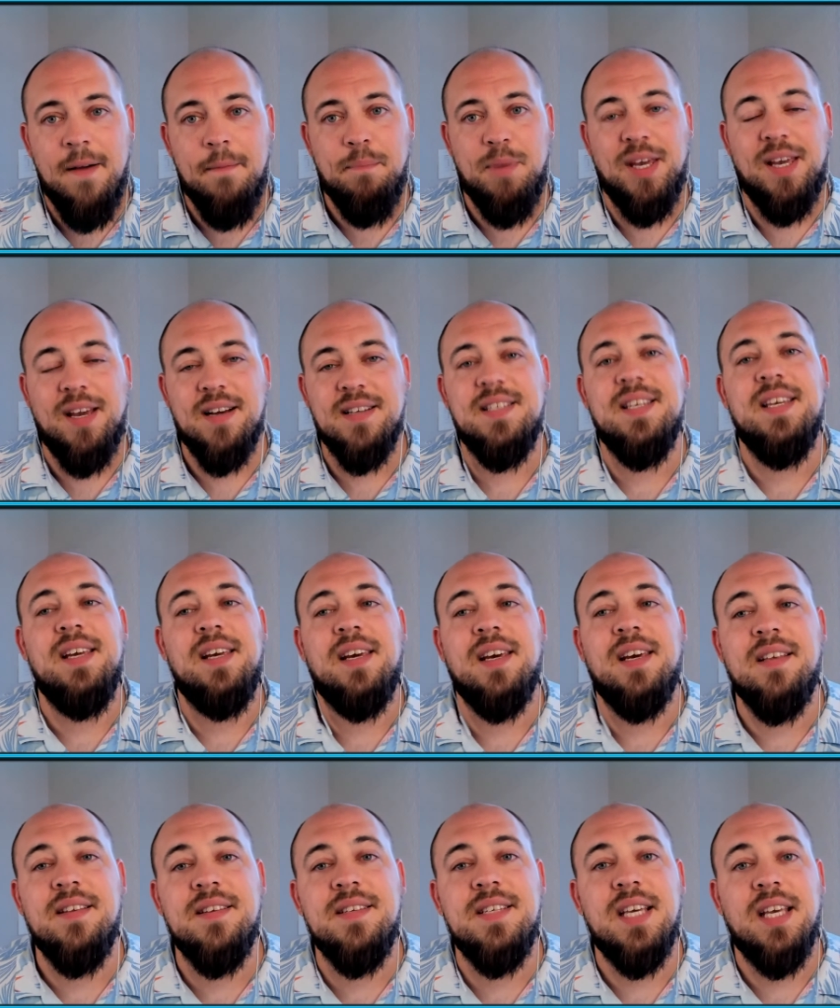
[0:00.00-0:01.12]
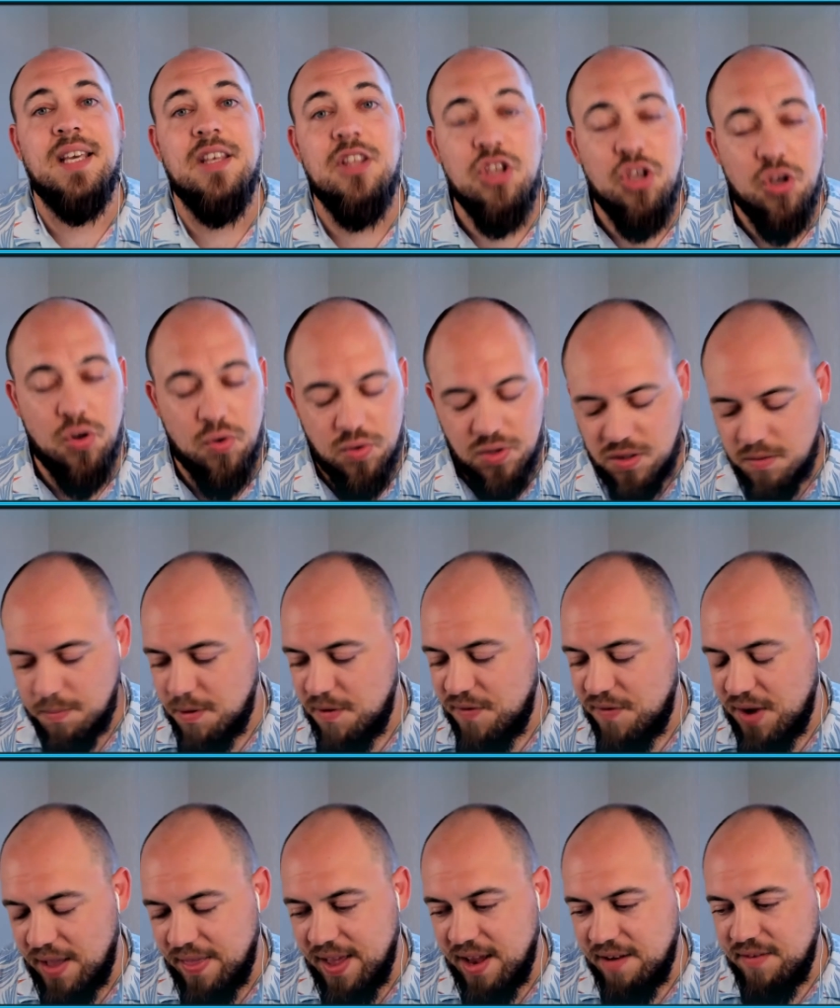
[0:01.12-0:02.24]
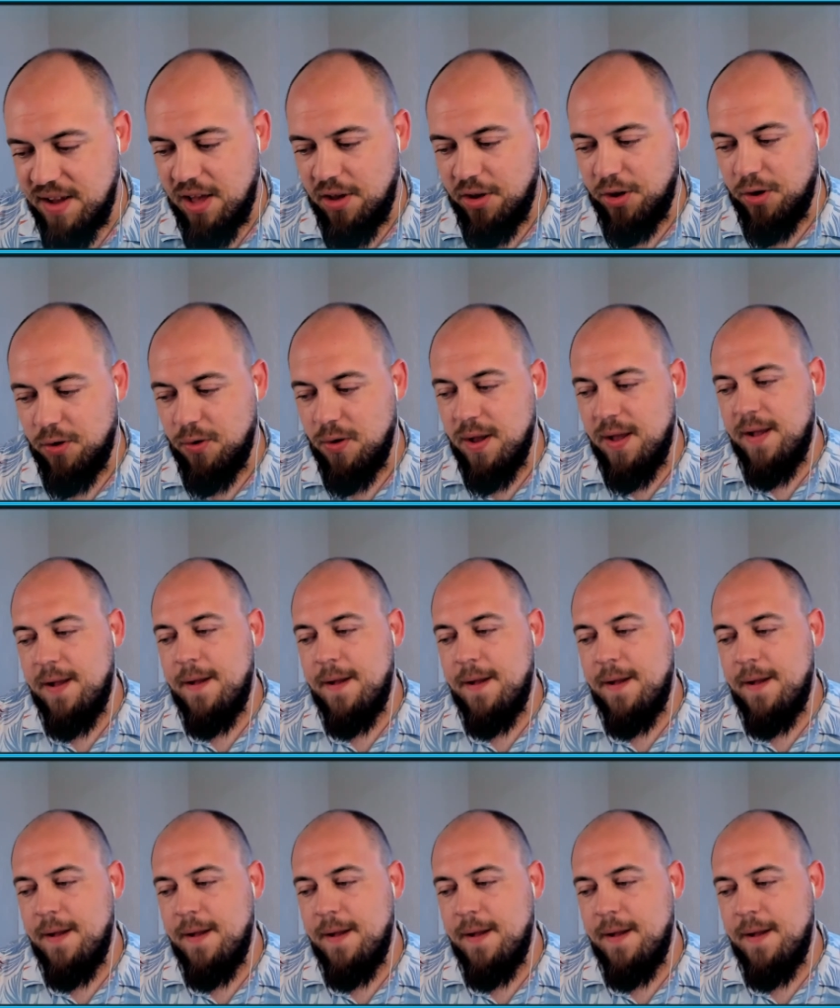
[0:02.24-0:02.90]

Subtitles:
because he continues to provide that value.